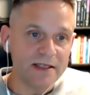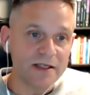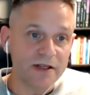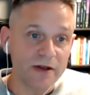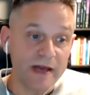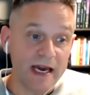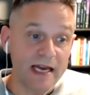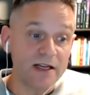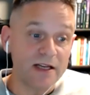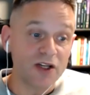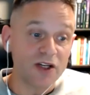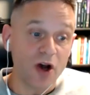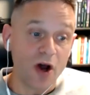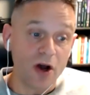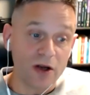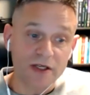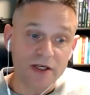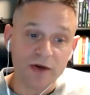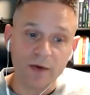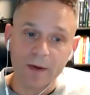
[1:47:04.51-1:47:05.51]
So that is
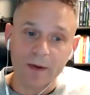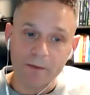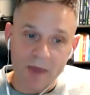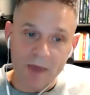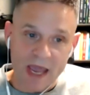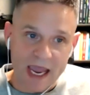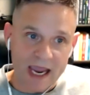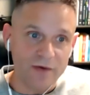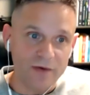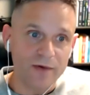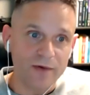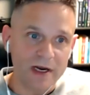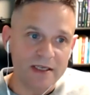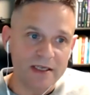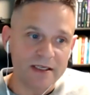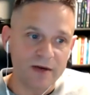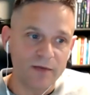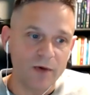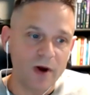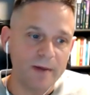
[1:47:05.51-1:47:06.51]
also a main
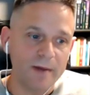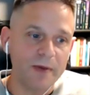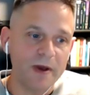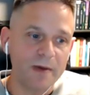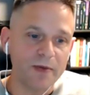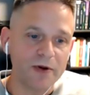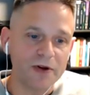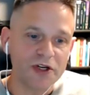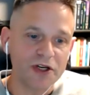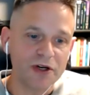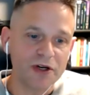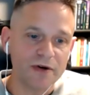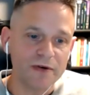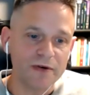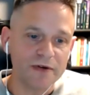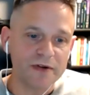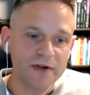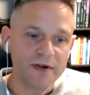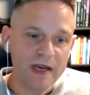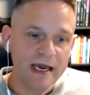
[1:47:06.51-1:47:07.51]
reason why people
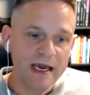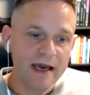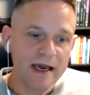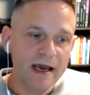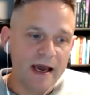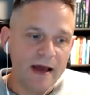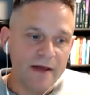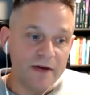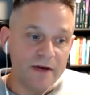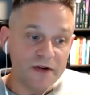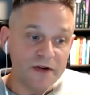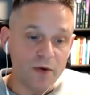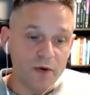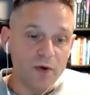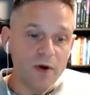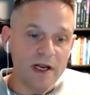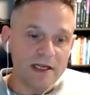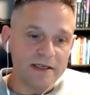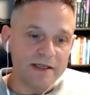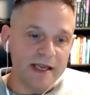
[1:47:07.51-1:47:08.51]
choose the
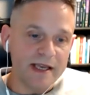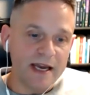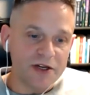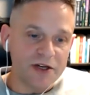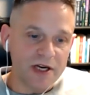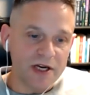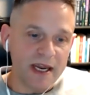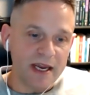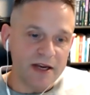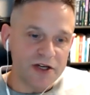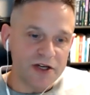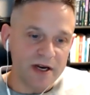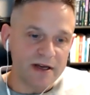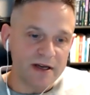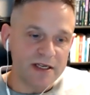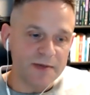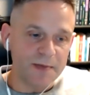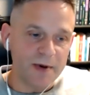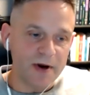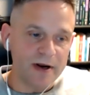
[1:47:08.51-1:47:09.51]
school is the education
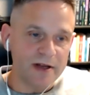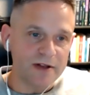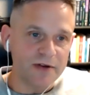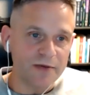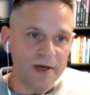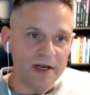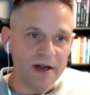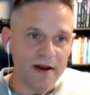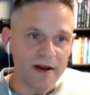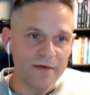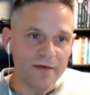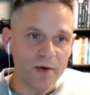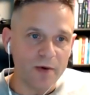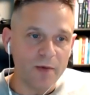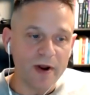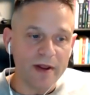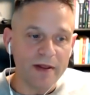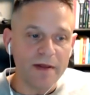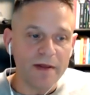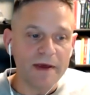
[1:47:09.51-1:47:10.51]
experience we deliver. And
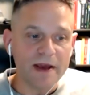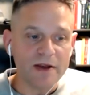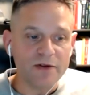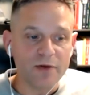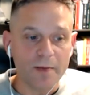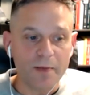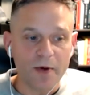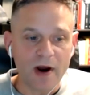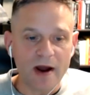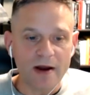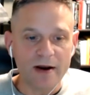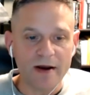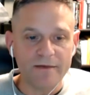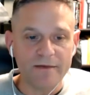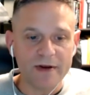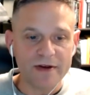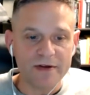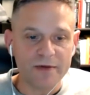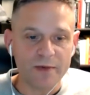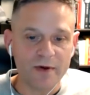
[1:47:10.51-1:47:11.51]
one of the things we're proud of
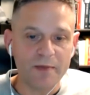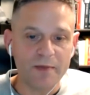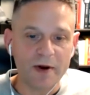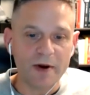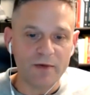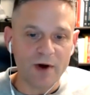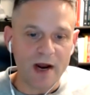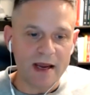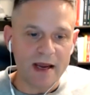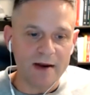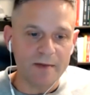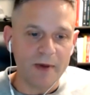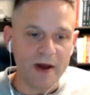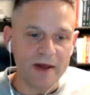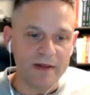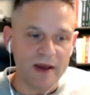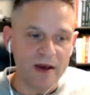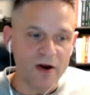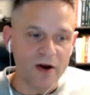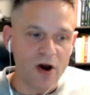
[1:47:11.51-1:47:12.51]
is we've been ranked by
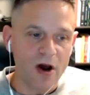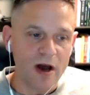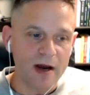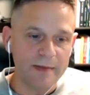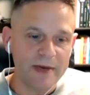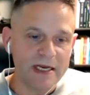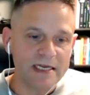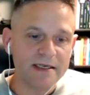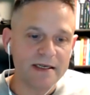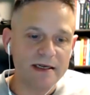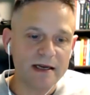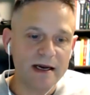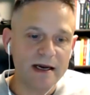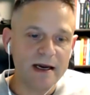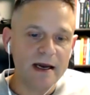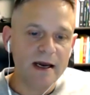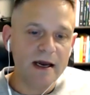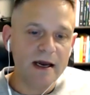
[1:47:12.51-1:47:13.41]
The Economist